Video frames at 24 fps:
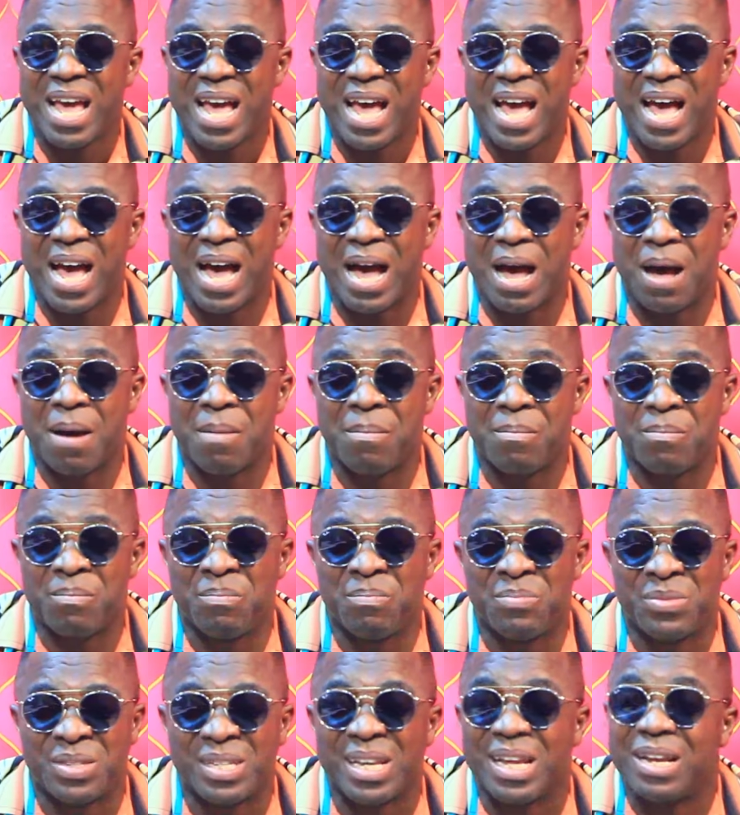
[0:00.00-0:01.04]

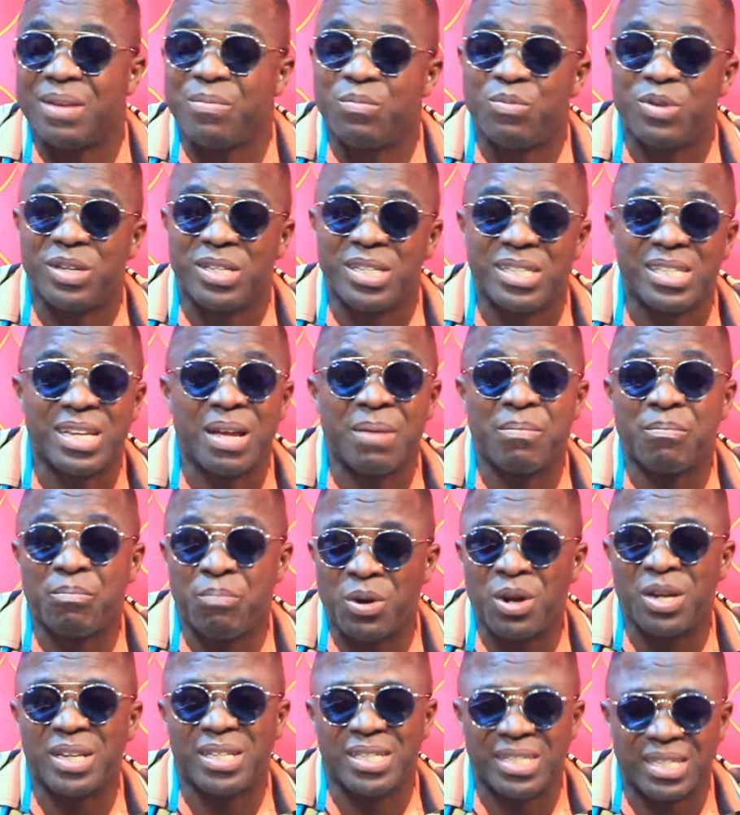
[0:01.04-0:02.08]
celebrities and
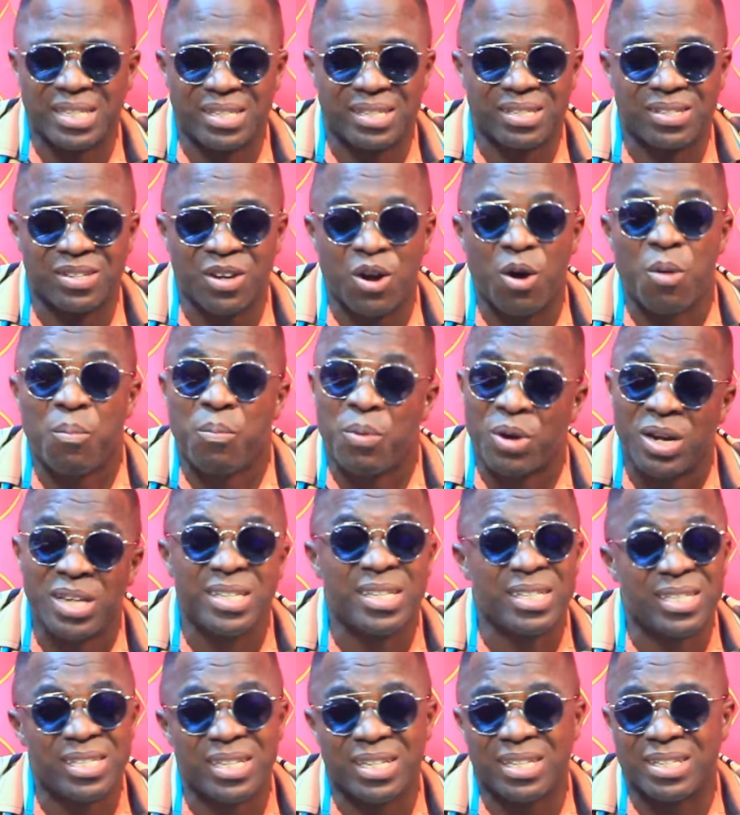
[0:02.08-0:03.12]
politics or
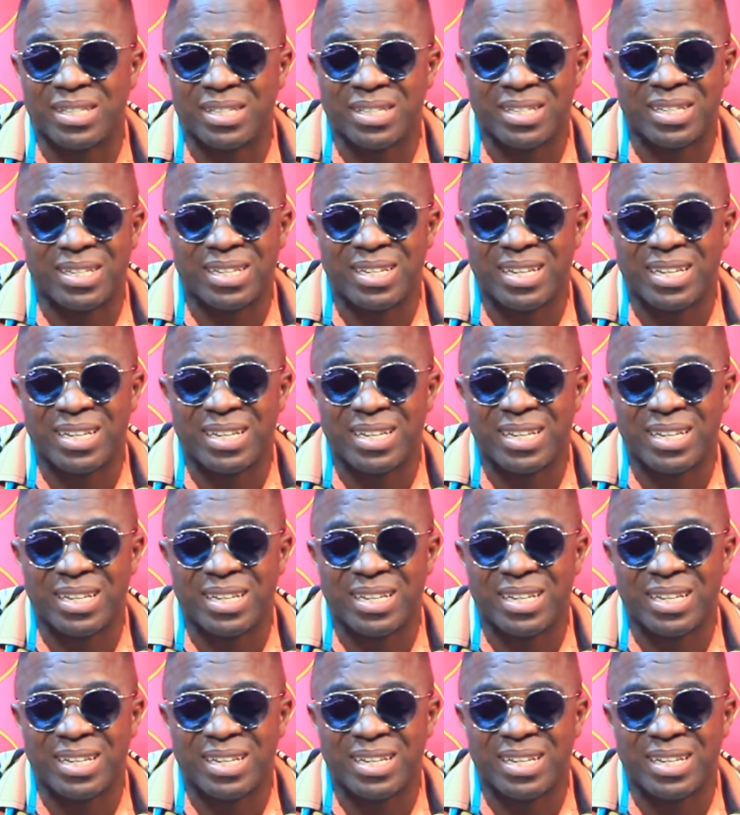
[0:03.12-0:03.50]
politicians.